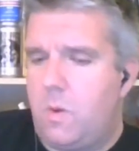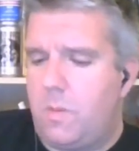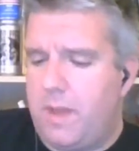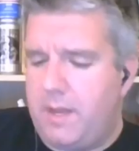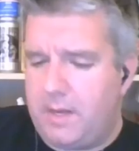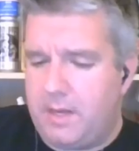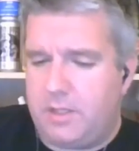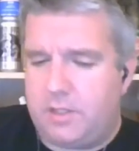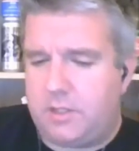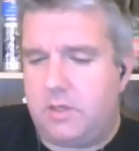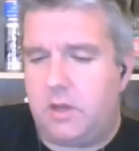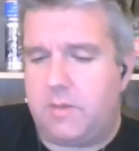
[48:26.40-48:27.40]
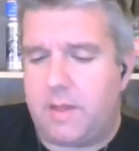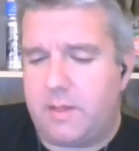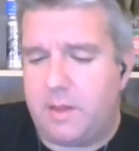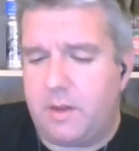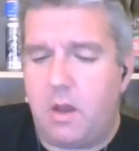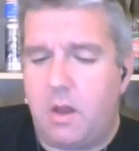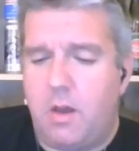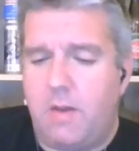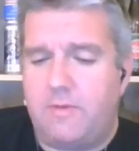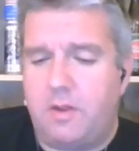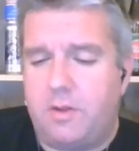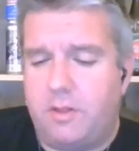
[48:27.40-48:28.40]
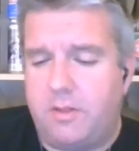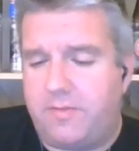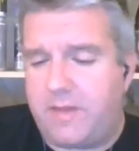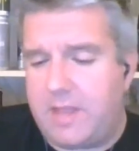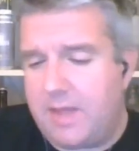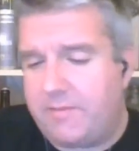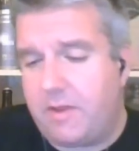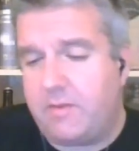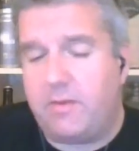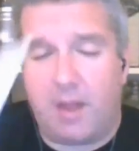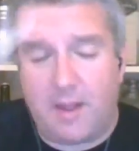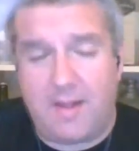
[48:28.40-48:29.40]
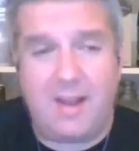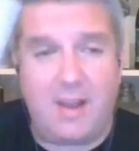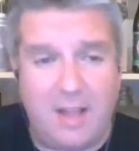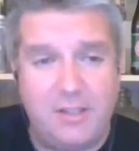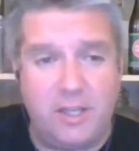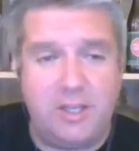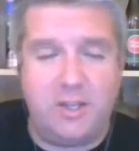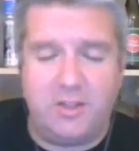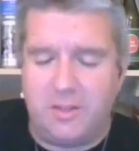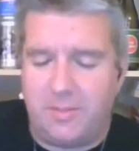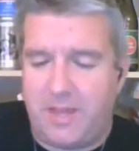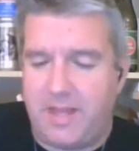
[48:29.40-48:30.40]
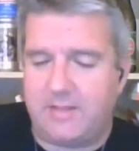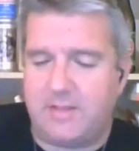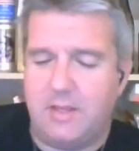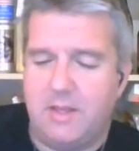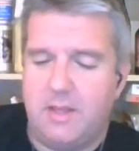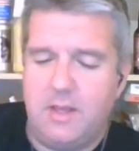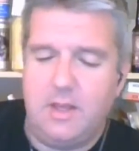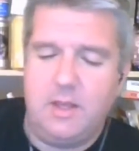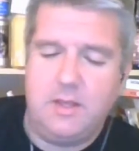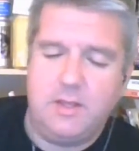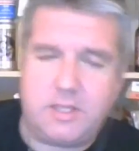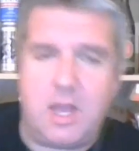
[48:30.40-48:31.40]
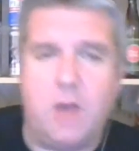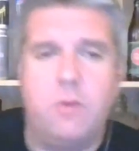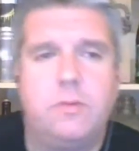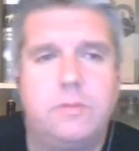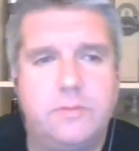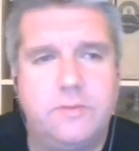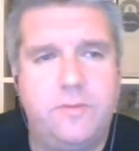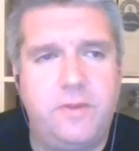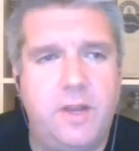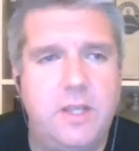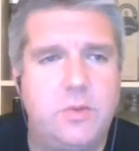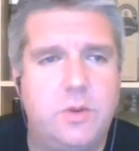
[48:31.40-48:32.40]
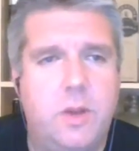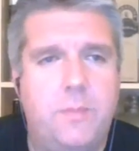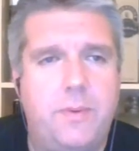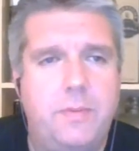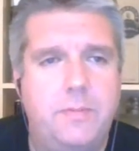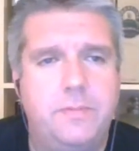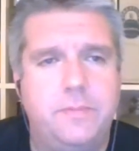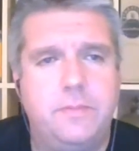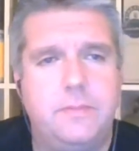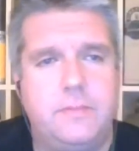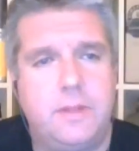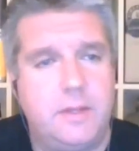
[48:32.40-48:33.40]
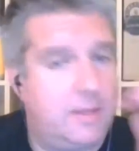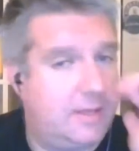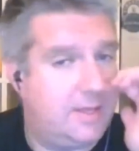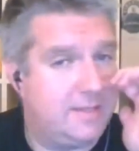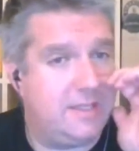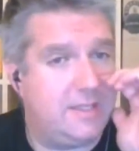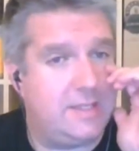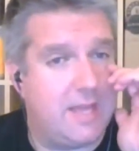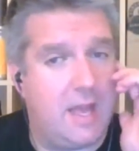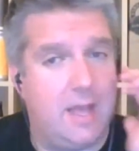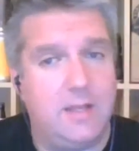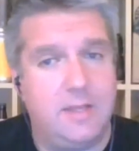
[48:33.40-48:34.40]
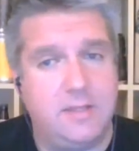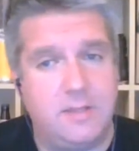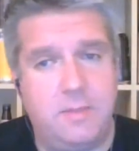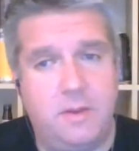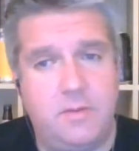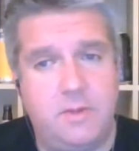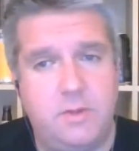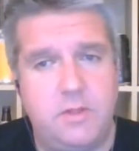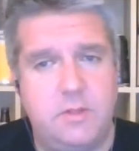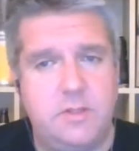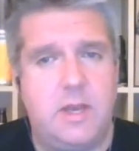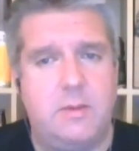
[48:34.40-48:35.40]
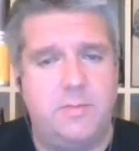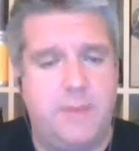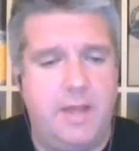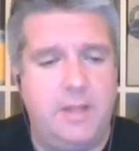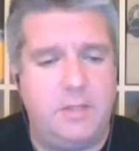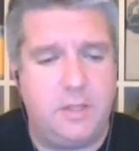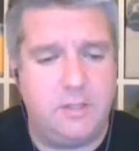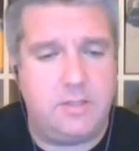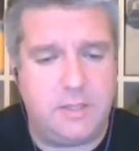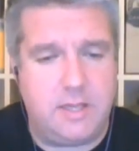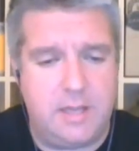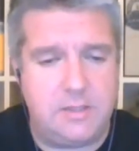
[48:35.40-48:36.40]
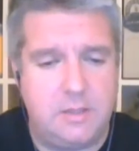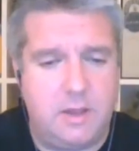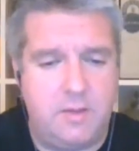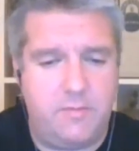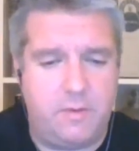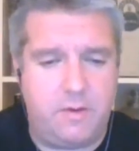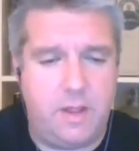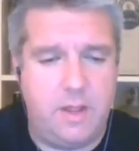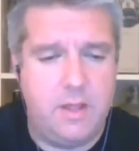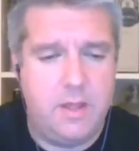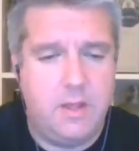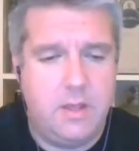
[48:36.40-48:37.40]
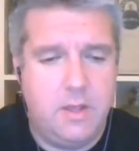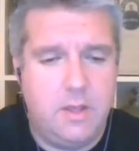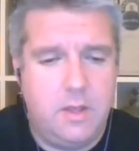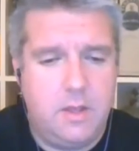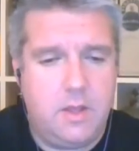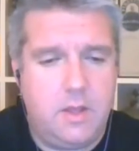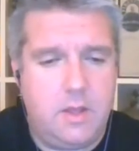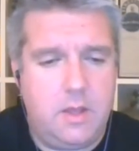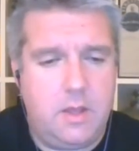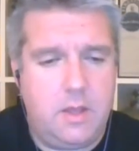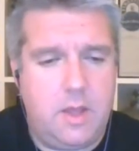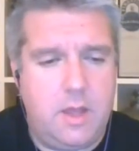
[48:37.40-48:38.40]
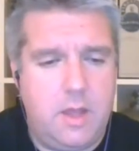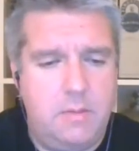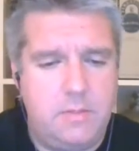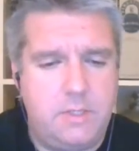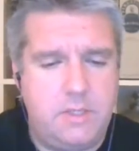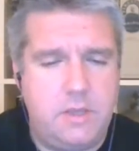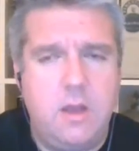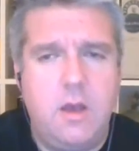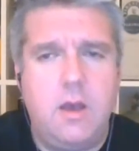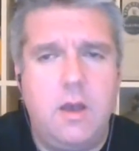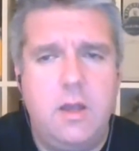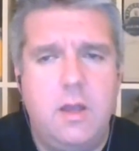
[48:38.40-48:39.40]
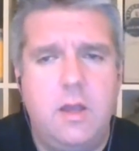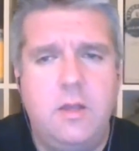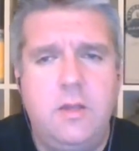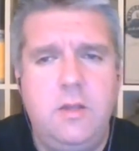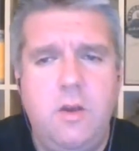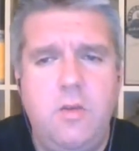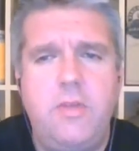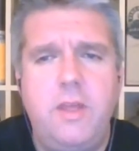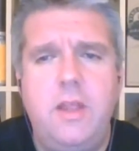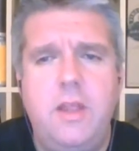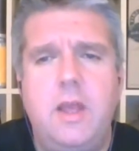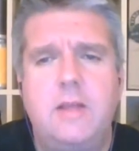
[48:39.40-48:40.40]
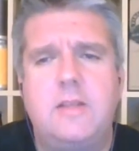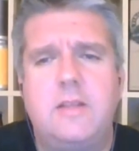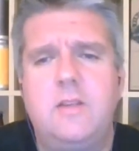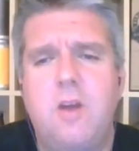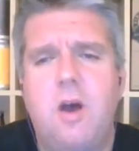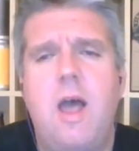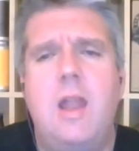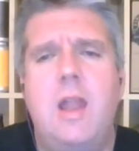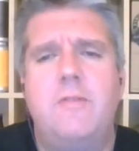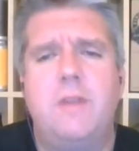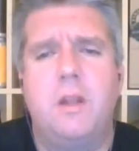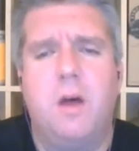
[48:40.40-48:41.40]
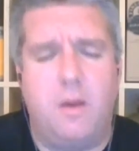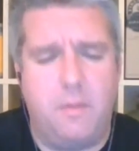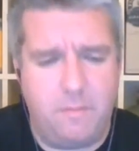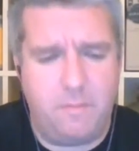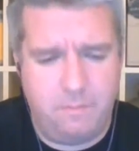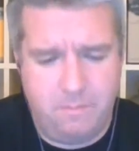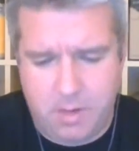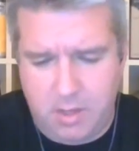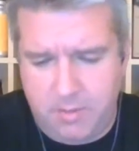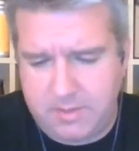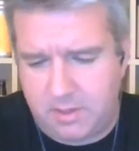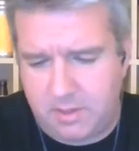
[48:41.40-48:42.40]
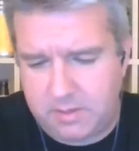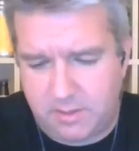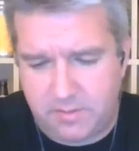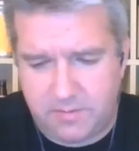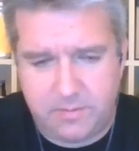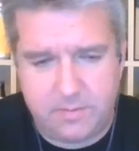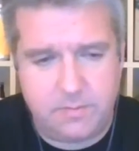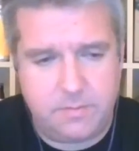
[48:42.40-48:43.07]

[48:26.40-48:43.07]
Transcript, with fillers: What beer did I just talk about? Oh, I've not done the thing. I've not, I've actually done the beers. So first one up as he start as he moves to his Untappd page and starts looking for it. Um, so nothing. I said not a hell of a lot. Blew my socks off.